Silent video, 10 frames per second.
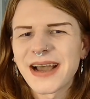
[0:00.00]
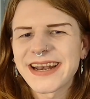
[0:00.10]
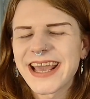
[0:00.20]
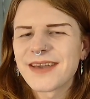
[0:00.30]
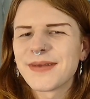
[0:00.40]
My
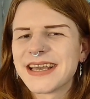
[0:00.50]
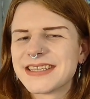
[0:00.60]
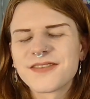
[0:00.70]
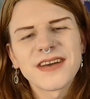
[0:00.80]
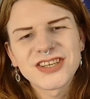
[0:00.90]
name
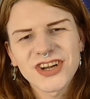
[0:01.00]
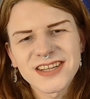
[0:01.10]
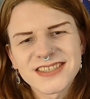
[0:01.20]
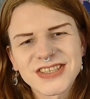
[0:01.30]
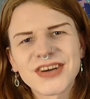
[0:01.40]
is Fae
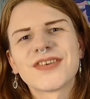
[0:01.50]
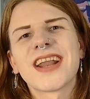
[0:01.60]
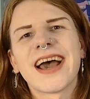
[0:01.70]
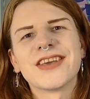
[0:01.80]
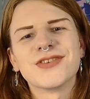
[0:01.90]

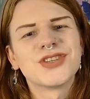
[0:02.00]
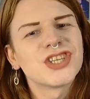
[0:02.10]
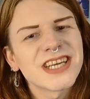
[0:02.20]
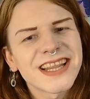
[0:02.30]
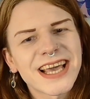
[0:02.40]
Johnstone. I use
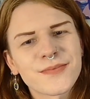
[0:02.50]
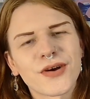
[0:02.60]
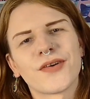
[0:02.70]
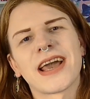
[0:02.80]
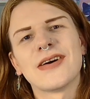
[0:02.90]
she and they
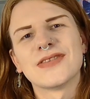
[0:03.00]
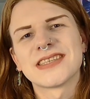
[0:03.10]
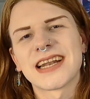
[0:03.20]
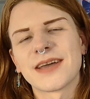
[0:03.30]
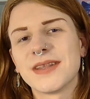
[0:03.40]

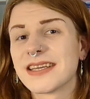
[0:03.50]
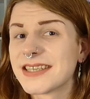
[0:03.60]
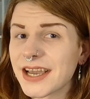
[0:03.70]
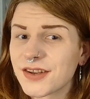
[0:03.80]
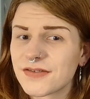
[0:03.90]
pronouns, and I'm the
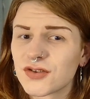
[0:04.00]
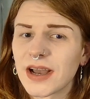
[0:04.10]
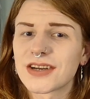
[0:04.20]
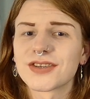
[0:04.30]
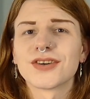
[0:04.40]
executive
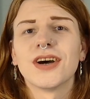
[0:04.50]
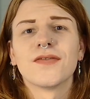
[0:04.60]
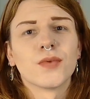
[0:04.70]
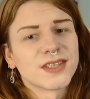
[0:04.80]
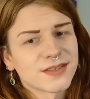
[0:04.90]
director
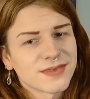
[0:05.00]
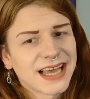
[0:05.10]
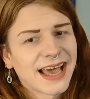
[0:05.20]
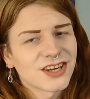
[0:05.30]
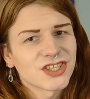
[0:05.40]
of
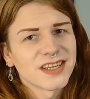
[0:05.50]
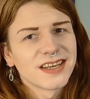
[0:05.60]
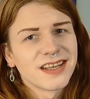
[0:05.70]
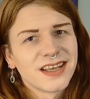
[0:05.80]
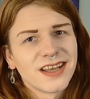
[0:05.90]
Wisdom2Action.
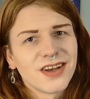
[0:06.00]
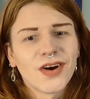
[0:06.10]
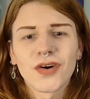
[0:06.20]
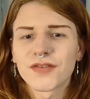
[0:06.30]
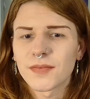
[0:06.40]

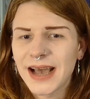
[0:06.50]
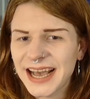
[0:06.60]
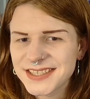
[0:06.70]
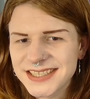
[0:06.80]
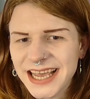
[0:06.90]
Over the
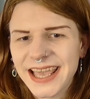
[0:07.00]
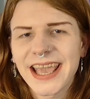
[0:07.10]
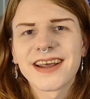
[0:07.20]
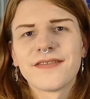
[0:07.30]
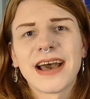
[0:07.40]
past
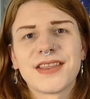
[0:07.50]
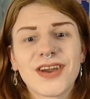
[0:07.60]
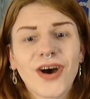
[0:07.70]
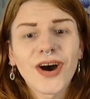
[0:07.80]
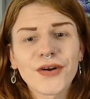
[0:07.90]
decade, I've had
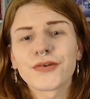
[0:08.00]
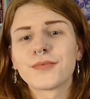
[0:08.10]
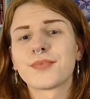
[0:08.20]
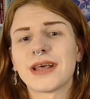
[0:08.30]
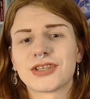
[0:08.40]
the honor
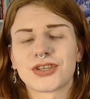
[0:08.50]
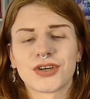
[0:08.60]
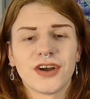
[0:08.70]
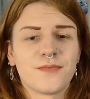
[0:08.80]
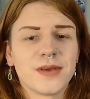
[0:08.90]
and
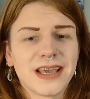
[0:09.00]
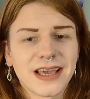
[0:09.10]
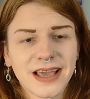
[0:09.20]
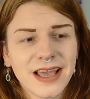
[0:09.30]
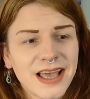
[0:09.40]
pleasure of
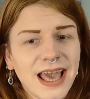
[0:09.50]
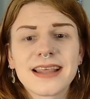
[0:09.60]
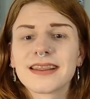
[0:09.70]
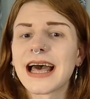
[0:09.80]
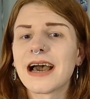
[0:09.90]
being
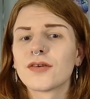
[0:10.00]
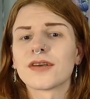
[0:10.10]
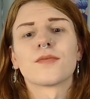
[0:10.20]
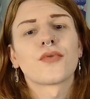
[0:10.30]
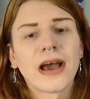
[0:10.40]
a loud
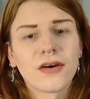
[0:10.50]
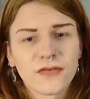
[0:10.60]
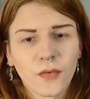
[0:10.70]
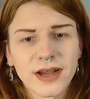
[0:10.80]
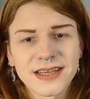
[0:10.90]
and
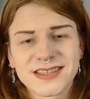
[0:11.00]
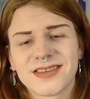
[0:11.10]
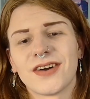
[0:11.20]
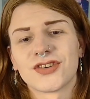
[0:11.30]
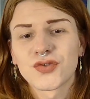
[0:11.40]
proud voice
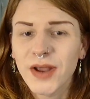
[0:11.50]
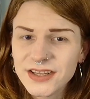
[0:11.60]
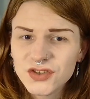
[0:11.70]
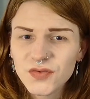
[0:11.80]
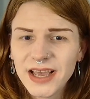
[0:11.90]
on
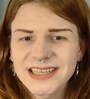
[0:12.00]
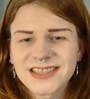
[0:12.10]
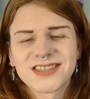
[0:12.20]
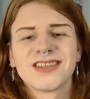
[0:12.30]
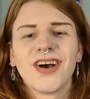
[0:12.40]
trans
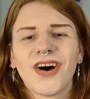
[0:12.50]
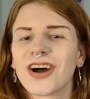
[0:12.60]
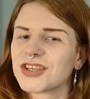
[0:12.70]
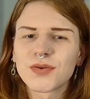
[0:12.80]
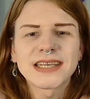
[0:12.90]
rights,
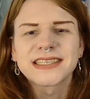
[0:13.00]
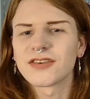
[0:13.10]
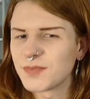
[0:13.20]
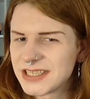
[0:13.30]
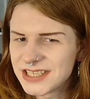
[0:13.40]
on
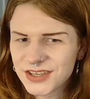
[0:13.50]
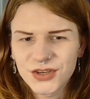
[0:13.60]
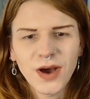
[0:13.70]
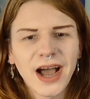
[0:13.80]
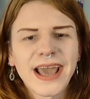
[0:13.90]

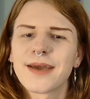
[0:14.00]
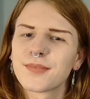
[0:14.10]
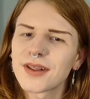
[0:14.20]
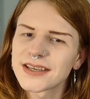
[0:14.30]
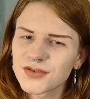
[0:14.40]

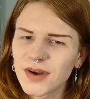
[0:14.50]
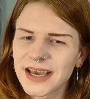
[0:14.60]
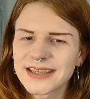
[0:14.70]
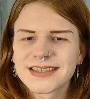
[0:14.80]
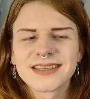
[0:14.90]
2SLGBTQIA plus
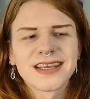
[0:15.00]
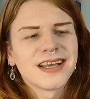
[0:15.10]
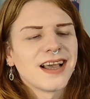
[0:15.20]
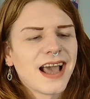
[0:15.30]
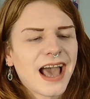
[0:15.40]
rights,
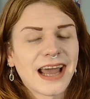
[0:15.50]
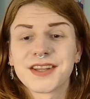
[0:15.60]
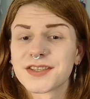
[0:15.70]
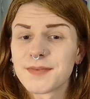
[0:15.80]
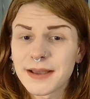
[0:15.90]
and
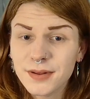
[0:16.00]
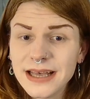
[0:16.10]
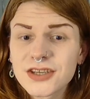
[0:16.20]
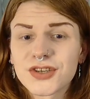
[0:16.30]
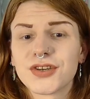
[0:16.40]
it is my
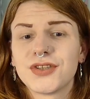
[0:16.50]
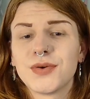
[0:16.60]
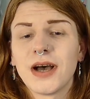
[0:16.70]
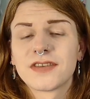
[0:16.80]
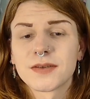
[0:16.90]
pleasure
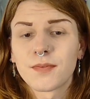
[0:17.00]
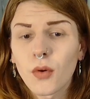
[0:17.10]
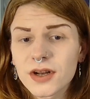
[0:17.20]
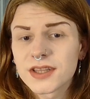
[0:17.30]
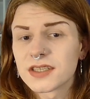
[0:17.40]
to have
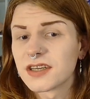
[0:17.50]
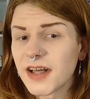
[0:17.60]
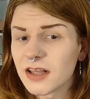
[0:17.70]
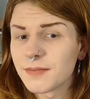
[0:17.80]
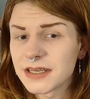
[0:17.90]
supported the
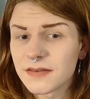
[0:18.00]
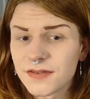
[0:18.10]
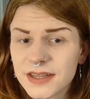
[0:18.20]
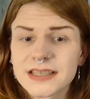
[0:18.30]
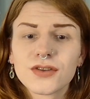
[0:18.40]
development
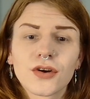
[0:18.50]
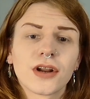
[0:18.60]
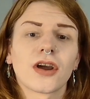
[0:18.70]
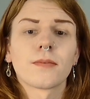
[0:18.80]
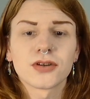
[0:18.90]
of this
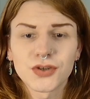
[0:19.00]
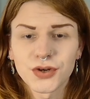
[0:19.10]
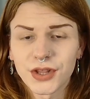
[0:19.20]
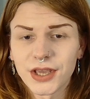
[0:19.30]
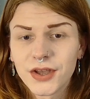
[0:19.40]
learning
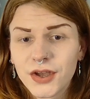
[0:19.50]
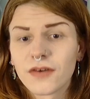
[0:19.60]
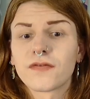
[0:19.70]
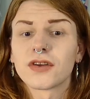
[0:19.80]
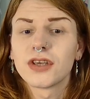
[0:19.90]
opportunity
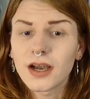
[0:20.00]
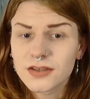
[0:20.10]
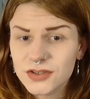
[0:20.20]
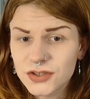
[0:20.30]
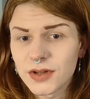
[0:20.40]
for
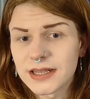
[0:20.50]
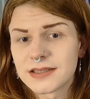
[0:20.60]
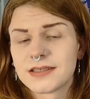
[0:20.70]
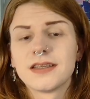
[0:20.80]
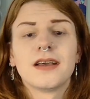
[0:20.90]
young
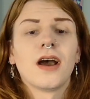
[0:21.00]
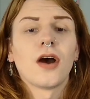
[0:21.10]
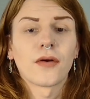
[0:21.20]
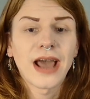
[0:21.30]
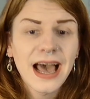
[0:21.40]
students
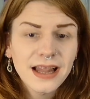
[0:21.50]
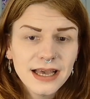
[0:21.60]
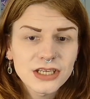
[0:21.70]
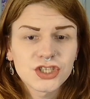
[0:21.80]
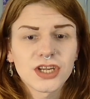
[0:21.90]
around
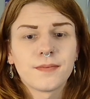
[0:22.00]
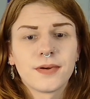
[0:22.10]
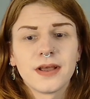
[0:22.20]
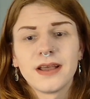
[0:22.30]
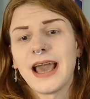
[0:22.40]
allyship
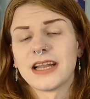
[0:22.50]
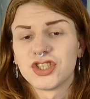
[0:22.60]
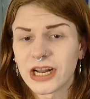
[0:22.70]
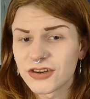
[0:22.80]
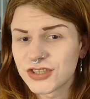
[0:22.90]

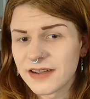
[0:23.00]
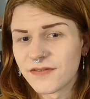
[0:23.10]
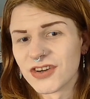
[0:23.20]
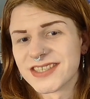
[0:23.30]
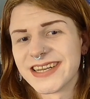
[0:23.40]
and gender
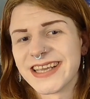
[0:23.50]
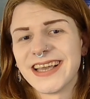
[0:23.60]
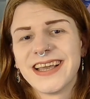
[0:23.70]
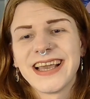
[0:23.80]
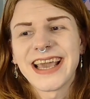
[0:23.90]

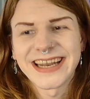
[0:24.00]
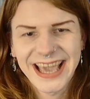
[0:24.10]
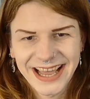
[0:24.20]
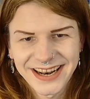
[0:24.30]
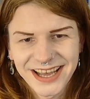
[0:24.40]
diversity in
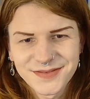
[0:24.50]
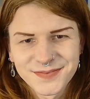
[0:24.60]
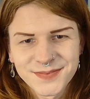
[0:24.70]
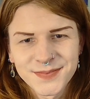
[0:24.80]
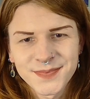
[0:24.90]
Canada.